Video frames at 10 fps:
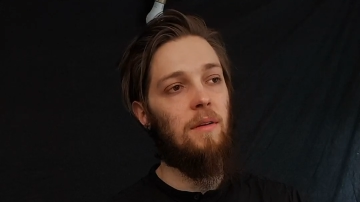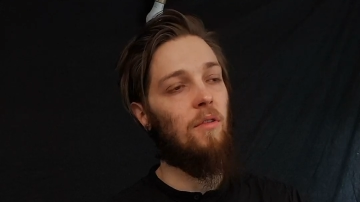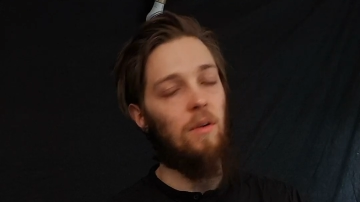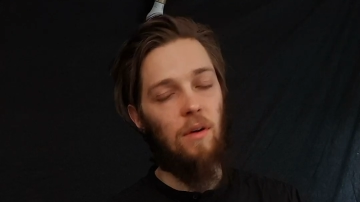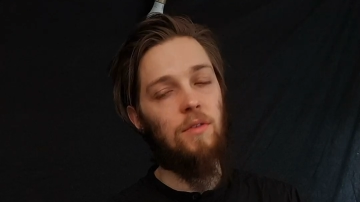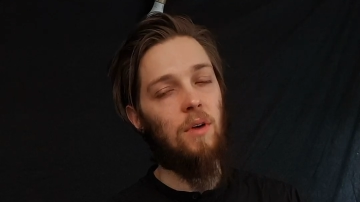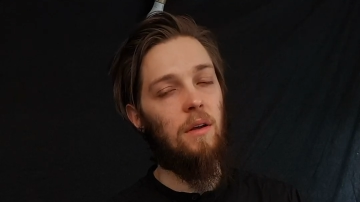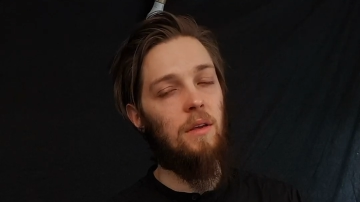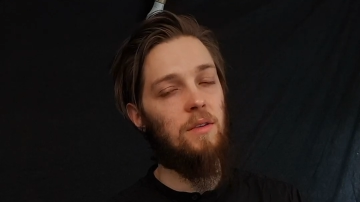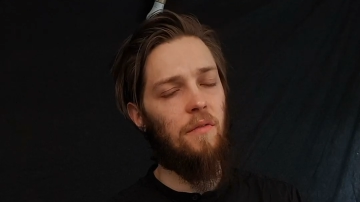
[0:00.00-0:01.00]
or
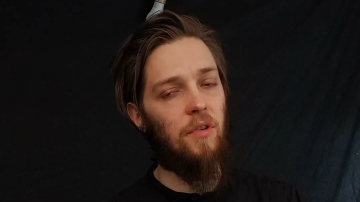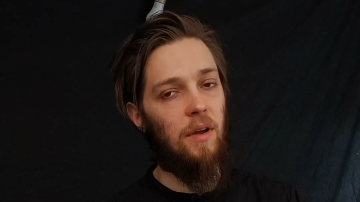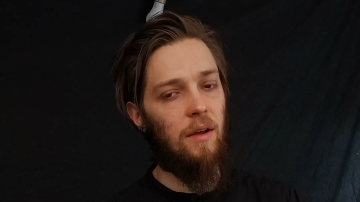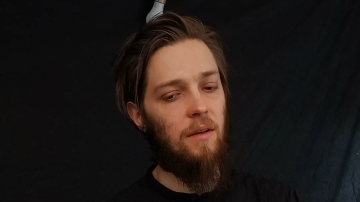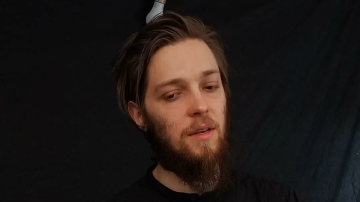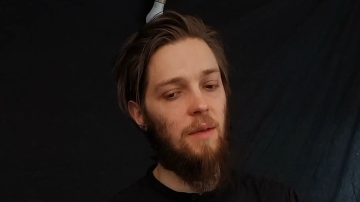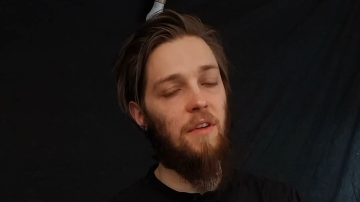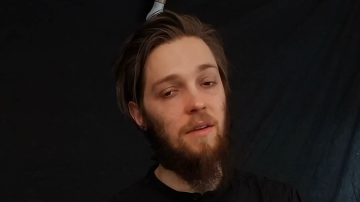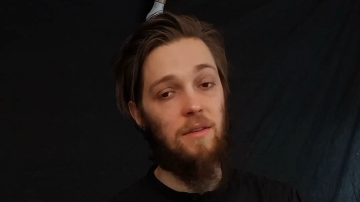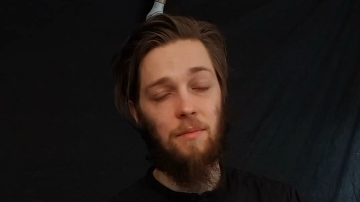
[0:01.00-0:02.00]
also is offered
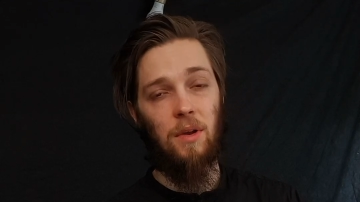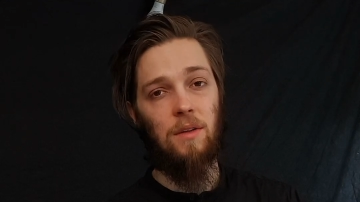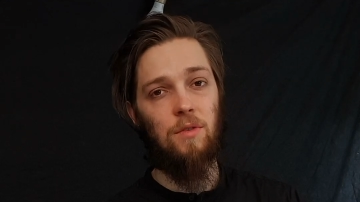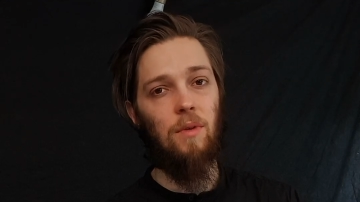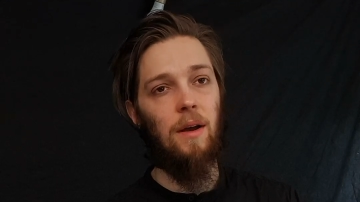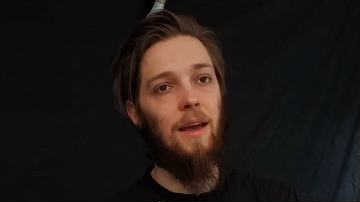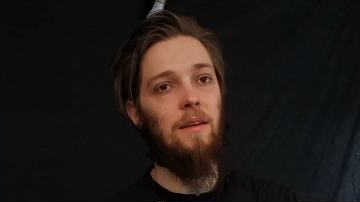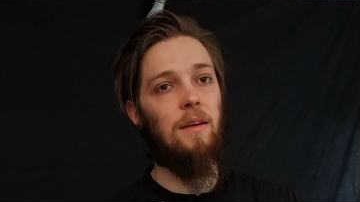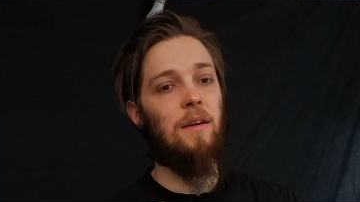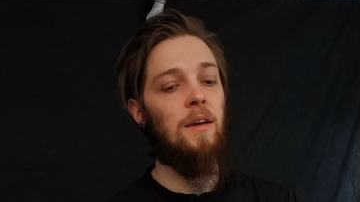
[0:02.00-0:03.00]
something similar to a
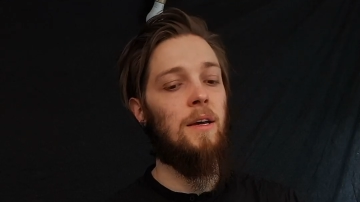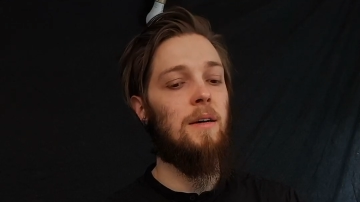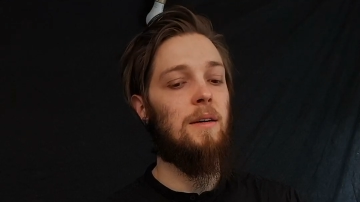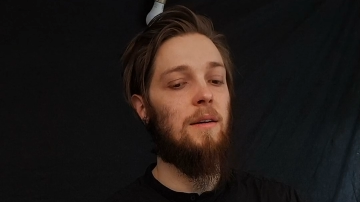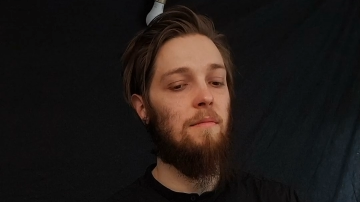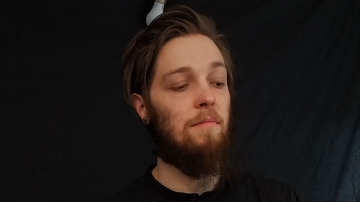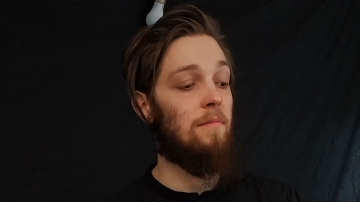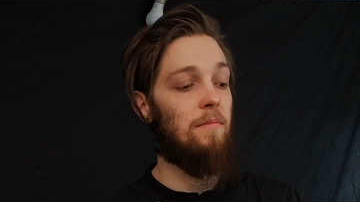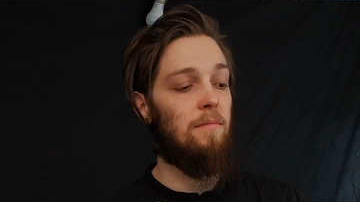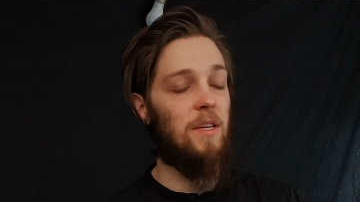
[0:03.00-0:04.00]
headache
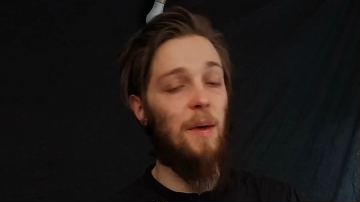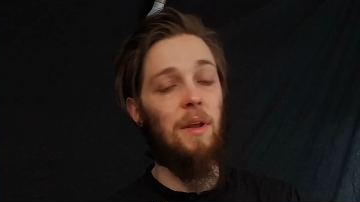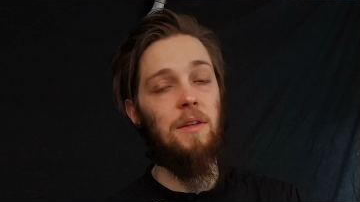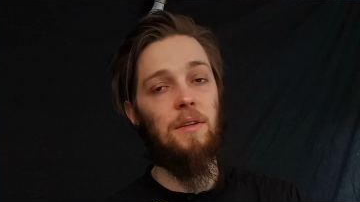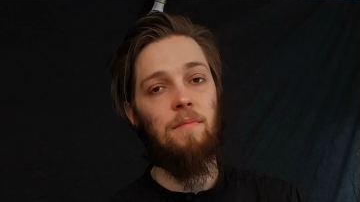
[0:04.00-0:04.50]
tablet,